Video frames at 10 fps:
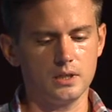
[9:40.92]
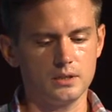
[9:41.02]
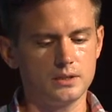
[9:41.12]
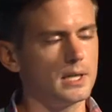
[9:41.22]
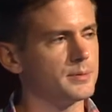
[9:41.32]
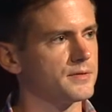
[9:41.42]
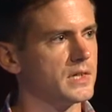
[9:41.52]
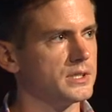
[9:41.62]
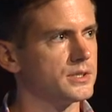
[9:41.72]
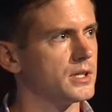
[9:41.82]
types of
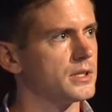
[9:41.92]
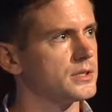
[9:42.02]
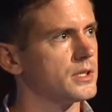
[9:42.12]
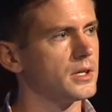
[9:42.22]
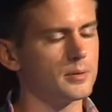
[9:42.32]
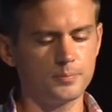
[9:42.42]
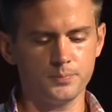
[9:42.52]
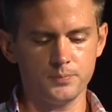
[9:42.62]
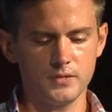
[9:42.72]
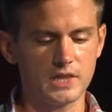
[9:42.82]
kinds star to star,
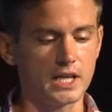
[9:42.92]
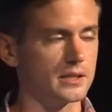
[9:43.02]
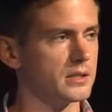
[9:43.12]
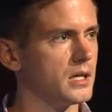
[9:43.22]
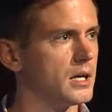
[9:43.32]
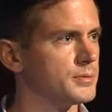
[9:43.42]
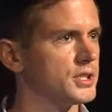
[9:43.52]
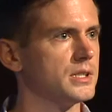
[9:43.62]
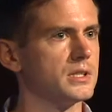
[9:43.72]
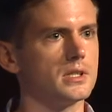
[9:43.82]
like
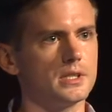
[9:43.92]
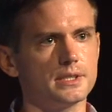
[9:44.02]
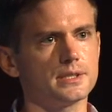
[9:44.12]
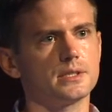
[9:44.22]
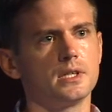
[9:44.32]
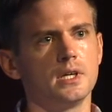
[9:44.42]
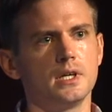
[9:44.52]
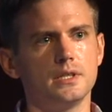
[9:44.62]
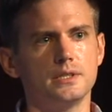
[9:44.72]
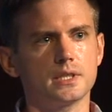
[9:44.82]
option, list,
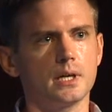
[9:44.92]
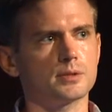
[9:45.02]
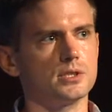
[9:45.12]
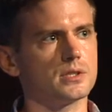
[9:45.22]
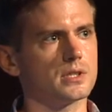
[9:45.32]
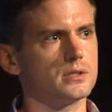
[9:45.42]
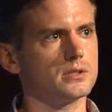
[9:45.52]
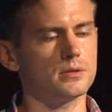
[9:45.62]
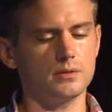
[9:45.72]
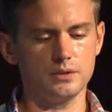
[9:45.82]
these type constructors
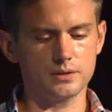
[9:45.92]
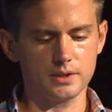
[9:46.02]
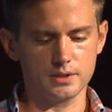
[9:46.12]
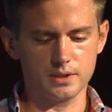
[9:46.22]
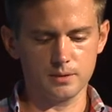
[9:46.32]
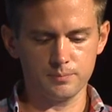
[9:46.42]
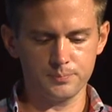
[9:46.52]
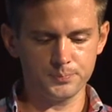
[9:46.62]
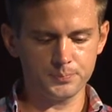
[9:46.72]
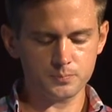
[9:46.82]
that we use all the time.
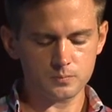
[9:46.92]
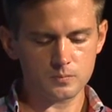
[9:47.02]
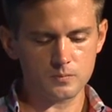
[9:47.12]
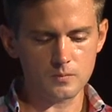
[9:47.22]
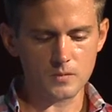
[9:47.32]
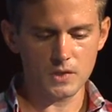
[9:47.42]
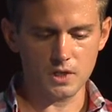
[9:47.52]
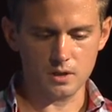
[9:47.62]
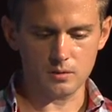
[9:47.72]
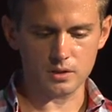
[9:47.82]

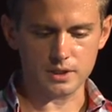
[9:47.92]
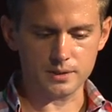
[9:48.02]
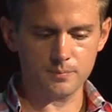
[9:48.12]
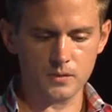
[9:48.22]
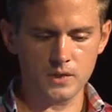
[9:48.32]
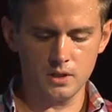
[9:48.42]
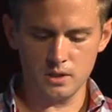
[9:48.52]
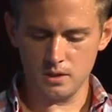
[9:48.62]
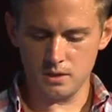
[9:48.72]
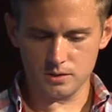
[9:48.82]
Okay.
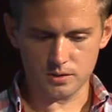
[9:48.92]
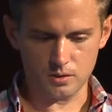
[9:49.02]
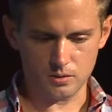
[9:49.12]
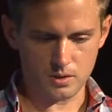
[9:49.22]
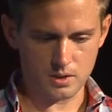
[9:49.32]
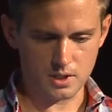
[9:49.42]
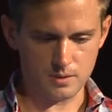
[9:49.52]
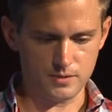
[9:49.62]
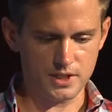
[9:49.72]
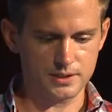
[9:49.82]
So
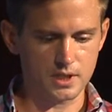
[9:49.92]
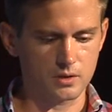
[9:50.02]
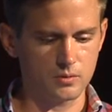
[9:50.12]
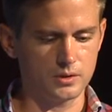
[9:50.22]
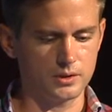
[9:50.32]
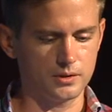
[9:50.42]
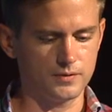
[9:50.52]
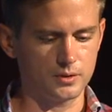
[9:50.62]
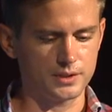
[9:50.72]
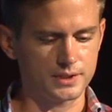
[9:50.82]
this talk will
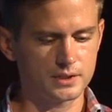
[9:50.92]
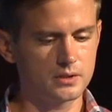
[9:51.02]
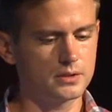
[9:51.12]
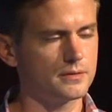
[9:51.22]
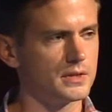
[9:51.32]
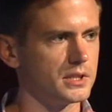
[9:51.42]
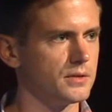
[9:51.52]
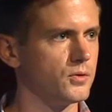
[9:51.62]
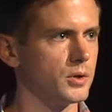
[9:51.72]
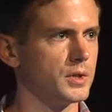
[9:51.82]
focus exclusively on the
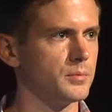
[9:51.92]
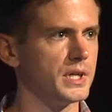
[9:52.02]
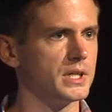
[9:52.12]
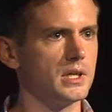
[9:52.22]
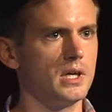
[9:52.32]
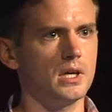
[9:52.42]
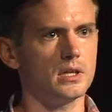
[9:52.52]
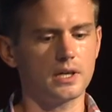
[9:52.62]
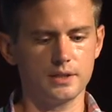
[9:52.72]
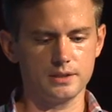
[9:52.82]
former, but a
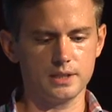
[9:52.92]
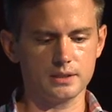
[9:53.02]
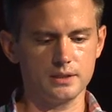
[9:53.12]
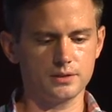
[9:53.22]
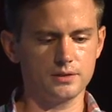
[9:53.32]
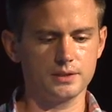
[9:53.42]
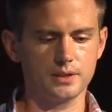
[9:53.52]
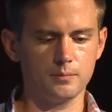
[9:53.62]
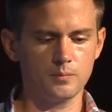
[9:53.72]
lot of the techniques are the same.